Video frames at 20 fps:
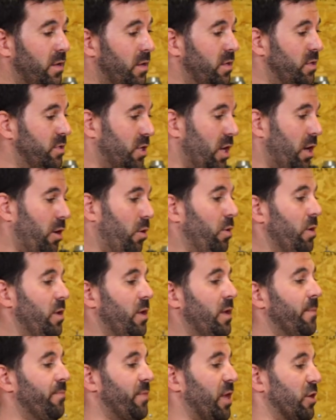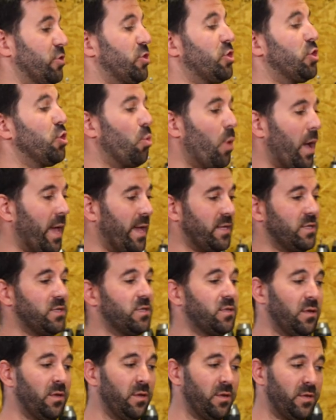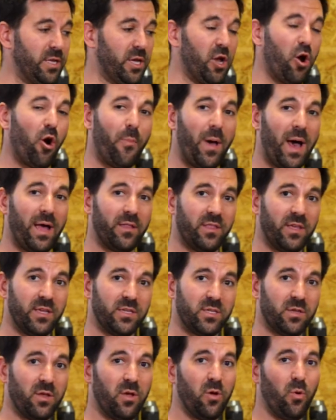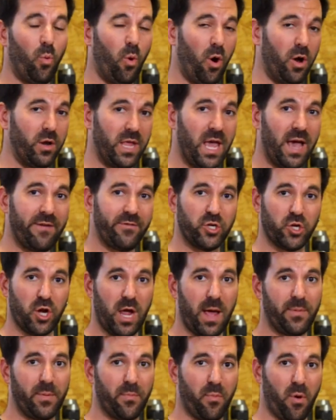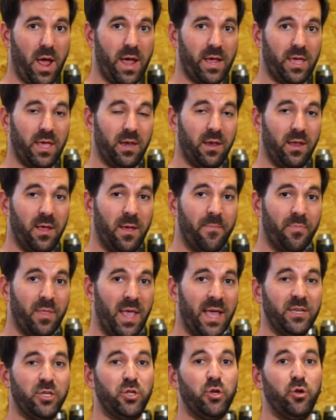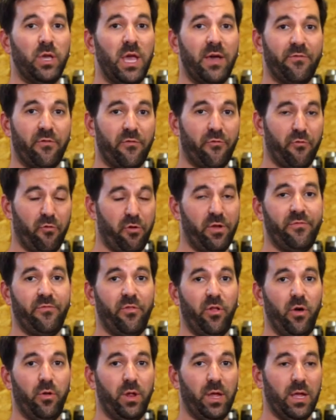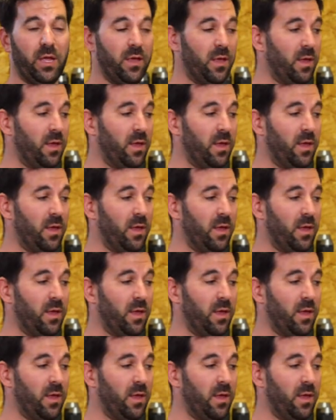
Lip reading: So there's two ways to go about this. One, you have a trapped bracket, and two, you have a free floating.